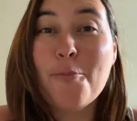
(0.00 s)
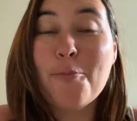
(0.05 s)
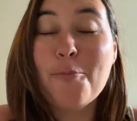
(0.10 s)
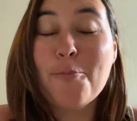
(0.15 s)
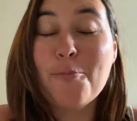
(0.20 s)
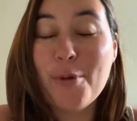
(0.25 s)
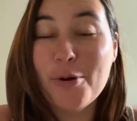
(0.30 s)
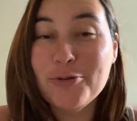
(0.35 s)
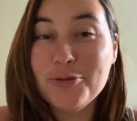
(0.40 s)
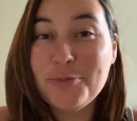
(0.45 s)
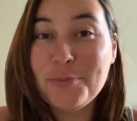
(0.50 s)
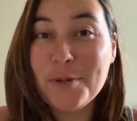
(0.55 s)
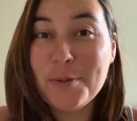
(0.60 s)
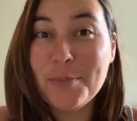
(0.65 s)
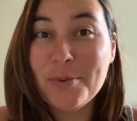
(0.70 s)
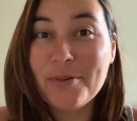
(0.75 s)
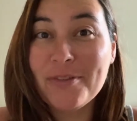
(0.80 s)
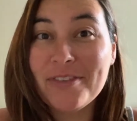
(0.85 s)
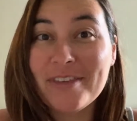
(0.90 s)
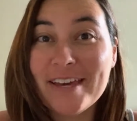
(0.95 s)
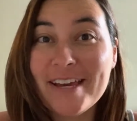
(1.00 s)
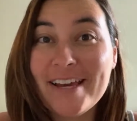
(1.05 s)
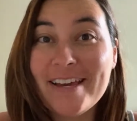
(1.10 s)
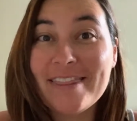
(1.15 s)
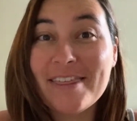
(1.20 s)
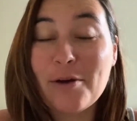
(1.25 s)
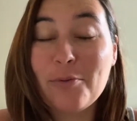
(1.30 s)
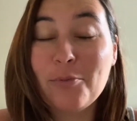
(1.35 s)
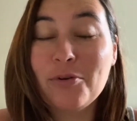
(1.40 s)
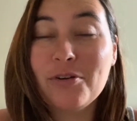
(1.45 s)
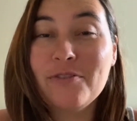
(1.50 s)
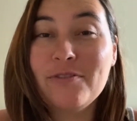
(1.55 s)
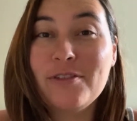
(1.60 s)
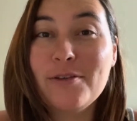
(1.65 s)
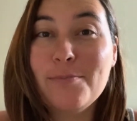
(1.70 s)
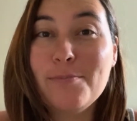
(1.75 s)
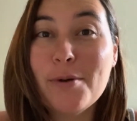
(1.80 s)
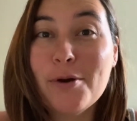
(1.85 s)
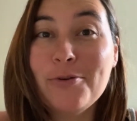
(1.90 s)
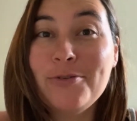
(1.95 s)
Most people think that one of
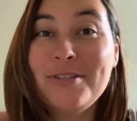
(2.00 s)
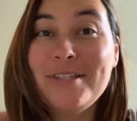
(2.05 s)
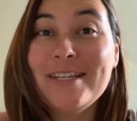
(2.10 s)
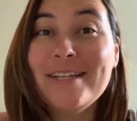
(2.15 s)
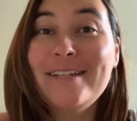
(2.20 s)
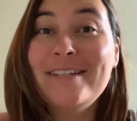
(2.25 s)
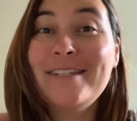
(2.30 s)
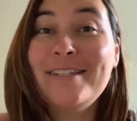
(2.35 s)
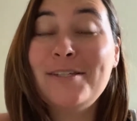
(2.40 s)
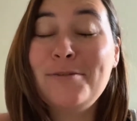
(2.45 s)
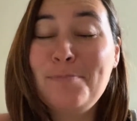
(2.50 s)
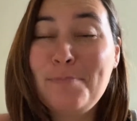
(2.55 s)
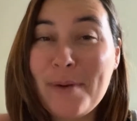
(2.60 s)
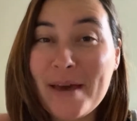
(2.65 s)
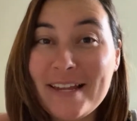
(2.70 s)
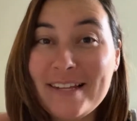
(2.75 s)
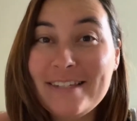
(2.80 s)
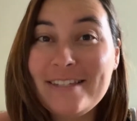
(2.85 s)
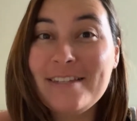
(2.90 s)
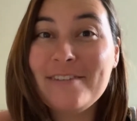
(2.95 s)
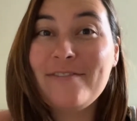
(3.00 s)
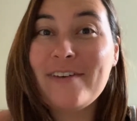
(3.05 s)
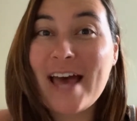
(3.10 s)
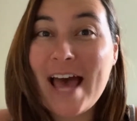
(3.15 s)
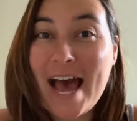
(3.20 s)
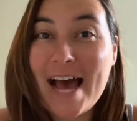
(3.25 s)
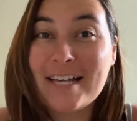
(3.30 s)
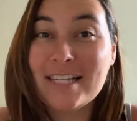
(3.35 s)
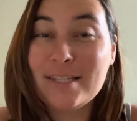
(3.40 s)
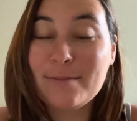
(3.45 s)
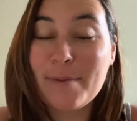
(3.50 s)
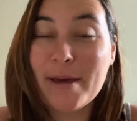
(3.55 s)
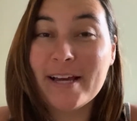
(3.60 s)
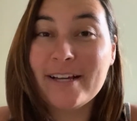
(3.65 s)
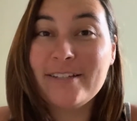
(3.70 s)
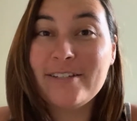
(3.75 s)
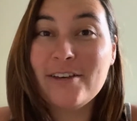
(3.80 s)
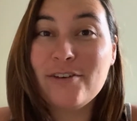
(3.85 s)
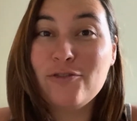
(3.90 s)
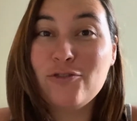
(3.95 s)
the most expensive
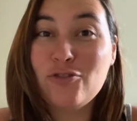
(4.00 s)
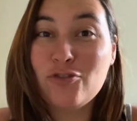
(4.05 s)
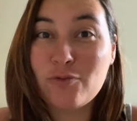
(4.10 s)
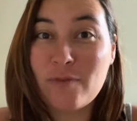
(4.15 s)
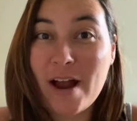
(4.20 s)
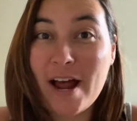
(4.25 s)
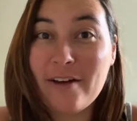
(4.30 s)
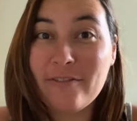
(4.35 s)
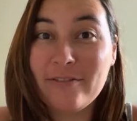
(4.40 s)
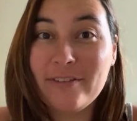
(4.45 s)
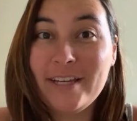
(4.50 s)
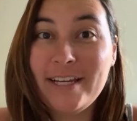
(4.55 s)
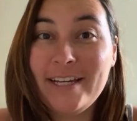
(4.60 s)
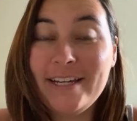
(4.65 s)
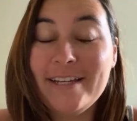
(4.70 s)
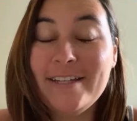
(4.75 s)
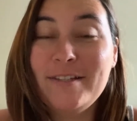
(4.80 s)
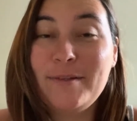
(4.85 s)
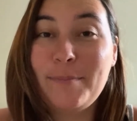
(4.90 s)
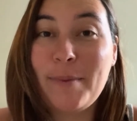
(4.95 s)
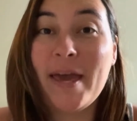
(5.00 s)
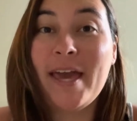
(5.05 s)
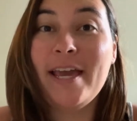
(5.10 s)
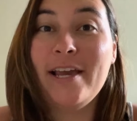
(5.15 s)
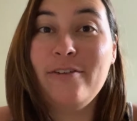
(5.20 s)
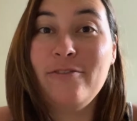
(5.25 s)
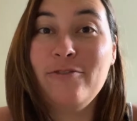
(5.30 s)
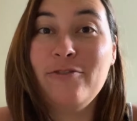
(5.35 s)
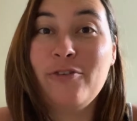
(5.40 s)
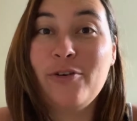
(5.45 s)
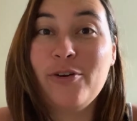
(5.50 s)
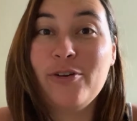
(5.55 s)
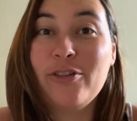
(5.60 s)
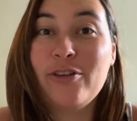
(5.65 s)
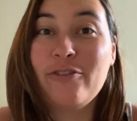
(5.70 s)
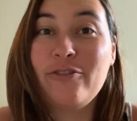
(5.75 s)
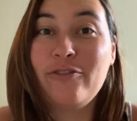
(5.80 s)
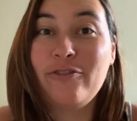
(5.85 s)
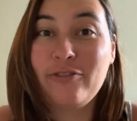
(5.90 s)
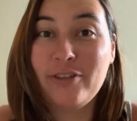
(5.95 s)
aspects of traveling is paying for
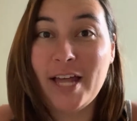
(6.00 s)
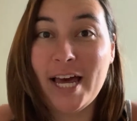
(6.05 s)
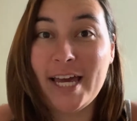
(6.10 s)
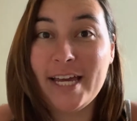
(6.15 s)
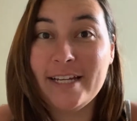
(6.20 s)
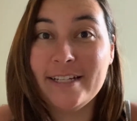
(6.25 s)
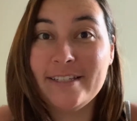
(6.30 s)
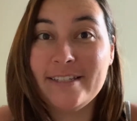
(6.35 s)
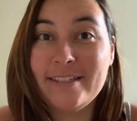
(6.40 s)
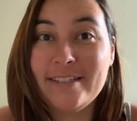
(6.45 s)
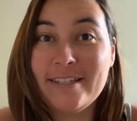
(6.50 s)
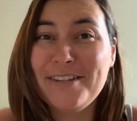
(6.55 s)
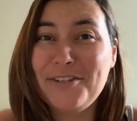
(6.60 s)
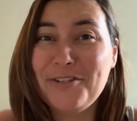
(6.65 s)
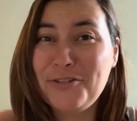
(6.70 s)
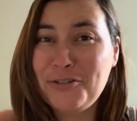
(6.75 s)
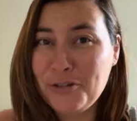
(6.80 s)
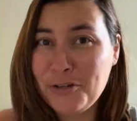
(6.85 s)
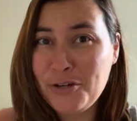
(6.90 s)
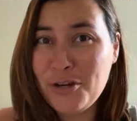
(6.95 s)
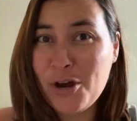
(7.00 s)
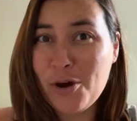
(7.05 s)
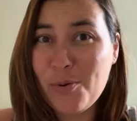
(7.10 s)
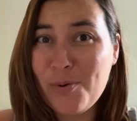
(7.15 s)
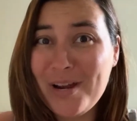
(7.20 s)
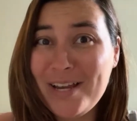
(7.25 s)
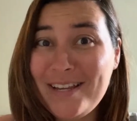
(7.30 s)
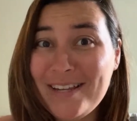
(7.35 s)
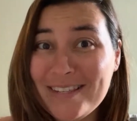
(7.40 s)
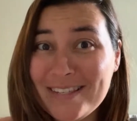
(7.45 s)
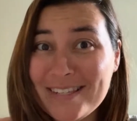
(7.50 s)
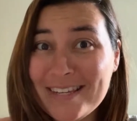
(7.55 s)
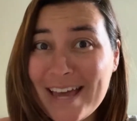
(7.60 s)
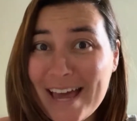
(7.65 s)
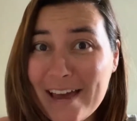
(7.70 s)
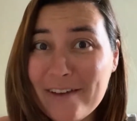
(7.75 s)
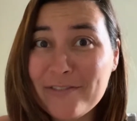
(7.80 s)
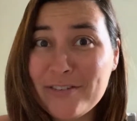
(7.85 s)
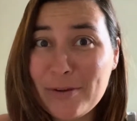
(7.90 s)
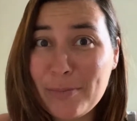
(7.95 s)
the flights. Did you know it doesn't
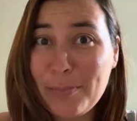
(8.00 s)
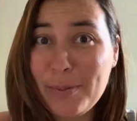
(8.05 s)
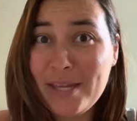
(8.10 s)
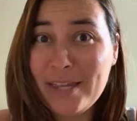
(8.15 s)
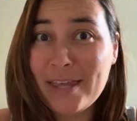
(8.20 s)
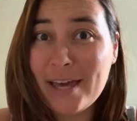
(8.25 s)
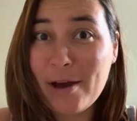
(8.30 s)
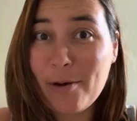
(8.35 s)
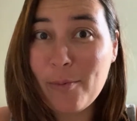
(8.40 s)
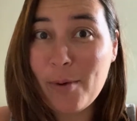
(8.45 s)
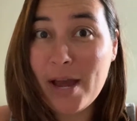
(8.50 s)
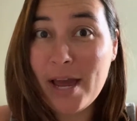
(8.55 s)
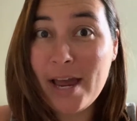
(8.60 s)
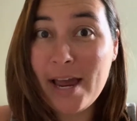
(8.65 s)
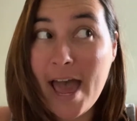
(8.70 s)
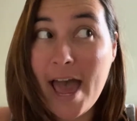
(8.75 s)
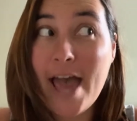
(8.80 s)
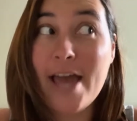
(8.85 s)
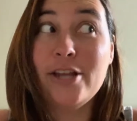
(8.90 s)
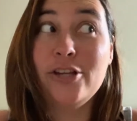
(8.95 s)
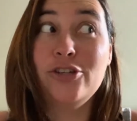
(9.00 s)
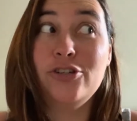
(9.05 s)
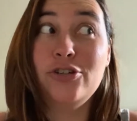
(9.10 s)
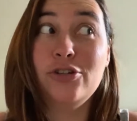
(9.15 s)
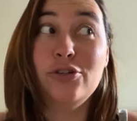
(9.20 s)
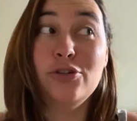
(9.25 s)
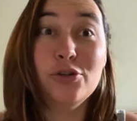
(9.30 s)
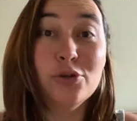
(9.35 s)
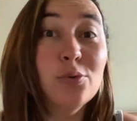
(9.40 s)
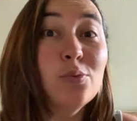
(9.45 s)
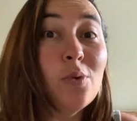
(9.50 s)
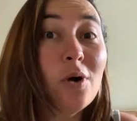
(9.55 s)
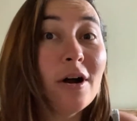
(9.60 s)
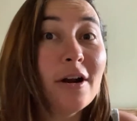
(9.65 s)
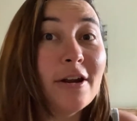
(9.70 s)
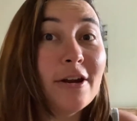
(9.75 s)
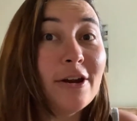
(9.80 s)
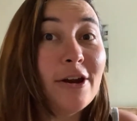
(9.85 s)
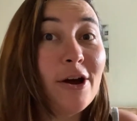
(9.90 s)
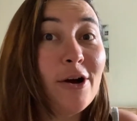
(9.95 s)
have to be that way? And do you
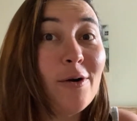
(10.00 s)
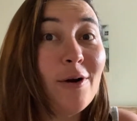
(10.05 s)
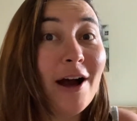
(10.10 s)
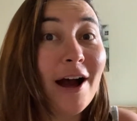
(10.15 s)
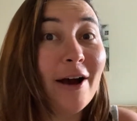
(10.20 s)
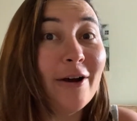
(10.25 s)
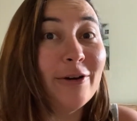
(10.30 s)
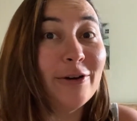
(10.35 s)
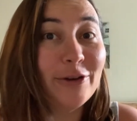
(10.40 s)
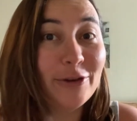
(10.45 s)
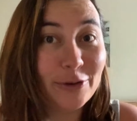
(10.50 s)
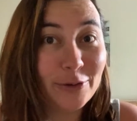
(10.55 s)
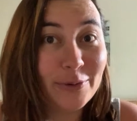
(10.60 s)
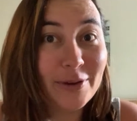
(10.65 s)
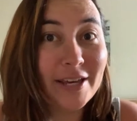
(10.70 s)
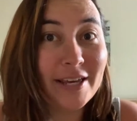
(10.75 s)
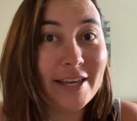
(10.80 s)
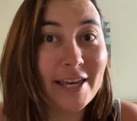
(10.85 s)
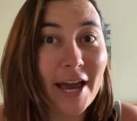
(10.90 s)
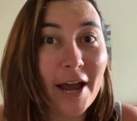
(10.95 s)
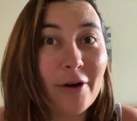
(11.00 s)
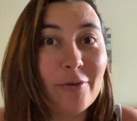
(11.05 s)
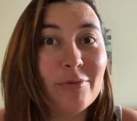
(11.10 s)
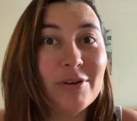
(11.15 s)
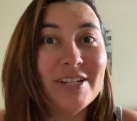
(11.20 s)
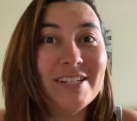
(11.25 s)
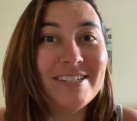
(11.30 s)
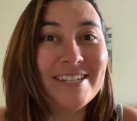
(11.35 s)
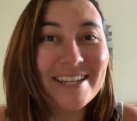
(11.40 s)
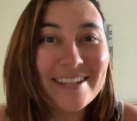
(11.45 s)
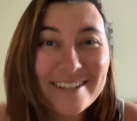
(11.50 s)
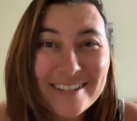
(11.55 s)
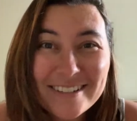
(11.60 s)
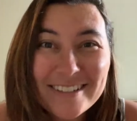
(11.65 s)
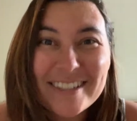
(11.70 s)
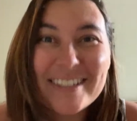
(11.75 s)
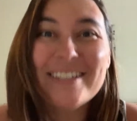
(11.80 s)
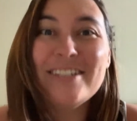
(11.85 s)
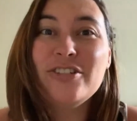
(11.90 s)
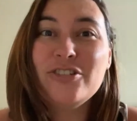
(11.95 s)
want to know how you can get
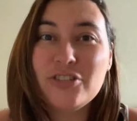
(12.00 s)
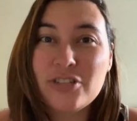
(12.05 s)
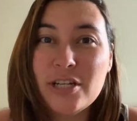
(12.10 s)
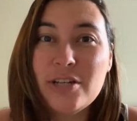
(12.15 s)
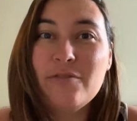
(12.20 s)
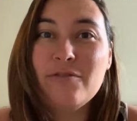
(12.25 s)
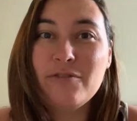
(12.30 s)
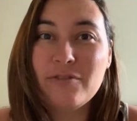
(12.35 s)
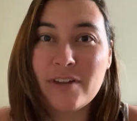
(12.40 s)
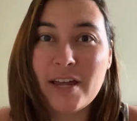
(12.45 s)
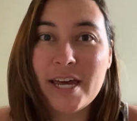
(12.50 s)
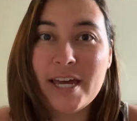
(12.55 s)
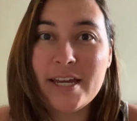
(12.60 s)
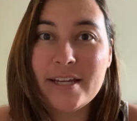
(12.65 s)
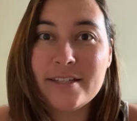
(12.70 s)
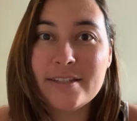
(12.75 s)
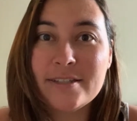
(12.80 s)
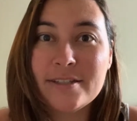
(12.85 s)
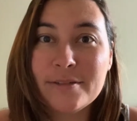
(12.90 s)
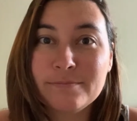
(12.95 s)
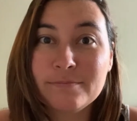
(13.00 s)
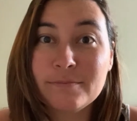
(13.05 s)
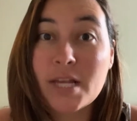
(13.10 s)
ridiculously cheap flights?